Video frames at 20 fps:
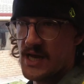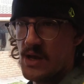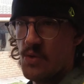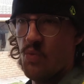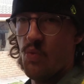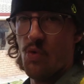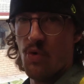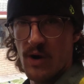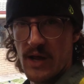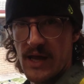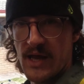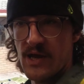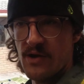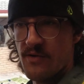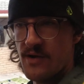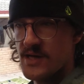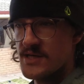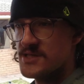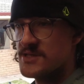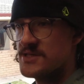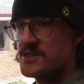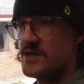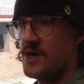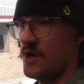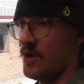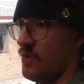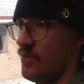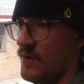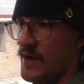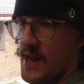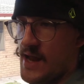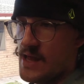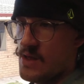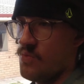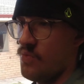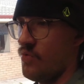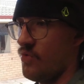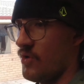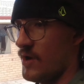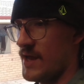any water ingress. I don't want
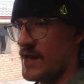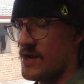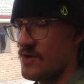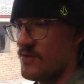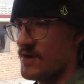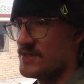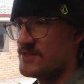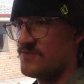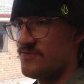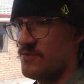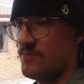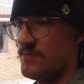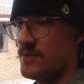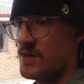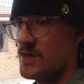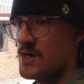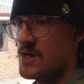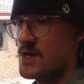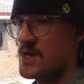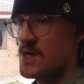any water ingress from